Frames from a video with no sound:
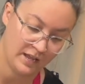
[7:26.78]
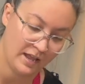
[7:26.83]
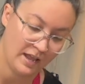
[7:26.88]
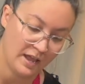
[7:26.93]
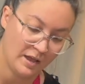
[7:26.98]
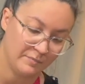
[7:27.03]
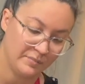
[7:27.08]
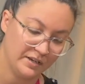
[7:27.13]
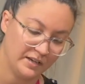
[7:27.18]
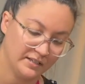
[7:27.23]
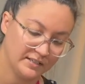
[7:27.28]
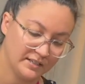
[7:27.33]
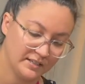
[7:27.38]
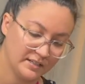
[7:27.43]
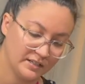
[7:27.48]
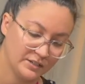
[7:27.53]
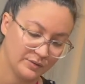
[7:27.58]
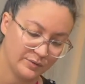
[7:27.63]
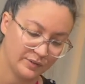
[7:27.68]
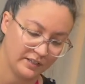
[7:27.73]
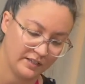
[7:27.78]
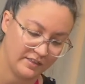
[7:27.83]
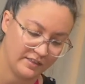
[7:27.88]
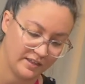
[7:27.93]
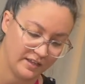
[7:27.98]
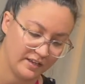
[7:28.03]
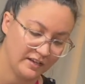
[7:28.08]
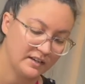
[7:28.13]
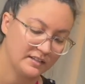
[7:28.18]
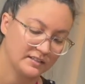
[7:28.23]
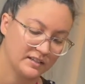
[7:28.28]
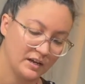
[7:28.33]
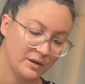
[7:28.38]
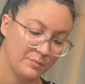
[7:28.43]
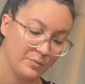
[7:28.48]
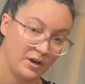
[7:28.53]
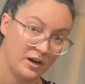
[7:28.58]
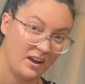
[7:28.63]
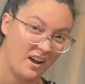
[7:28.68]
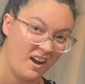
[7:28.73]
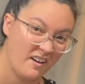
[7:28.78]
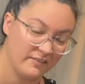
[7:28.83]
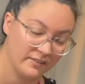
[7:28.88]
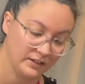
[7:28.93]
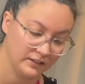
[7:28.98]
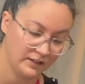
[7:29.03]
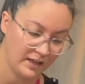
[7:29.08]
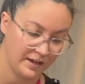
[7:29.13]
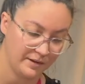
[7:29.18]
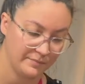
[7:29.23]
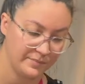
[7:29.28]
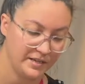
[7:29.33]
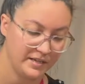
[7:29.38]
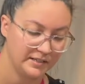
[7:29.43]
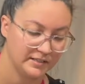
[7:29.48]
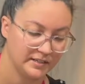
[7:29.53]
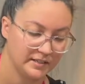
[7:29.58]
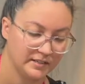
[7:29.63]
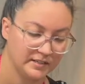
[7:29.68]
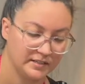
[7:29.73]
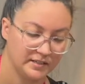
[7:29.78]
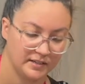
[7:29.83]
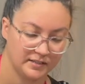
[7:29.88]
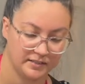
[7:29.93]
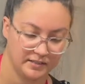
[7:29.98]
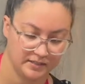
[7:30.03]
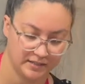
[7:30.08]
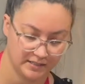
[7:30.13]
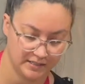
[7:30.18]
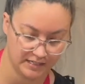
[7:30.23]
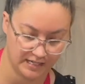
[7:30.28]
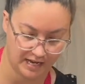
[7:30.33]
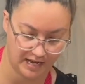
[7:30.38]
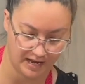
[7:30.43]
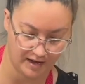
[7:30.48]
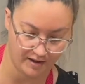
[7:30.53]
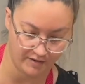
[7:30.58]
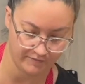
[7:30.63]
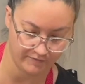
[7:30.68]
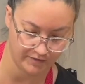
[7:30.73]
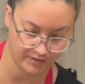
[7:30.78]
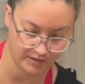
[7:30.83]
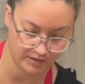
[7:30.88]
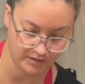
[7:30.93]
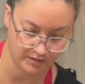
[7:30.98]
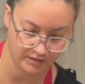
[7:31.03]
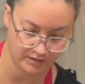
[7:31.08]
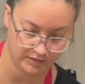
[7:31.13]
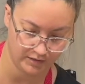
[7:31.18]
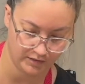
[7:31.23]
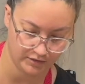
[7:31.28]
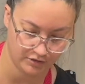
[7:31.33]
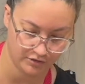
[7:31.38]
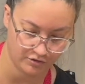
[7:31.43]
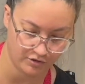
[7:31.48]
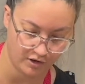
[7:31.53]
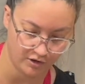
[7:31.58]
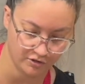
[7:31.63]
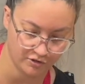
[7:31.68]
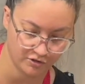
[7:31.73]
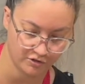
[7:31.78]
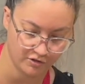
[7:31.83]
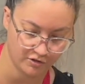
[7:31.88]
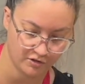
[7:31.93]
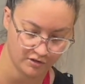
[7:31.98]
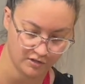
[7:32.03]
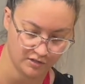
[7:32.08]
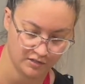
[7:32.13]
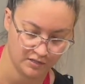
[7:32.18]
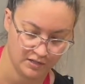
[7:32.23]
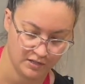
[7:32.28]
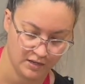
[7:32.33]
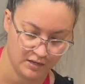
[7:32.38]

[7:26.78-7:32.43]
Because this is really thin, it's gonna break off in a lot of pieces because it doesn't have the like structural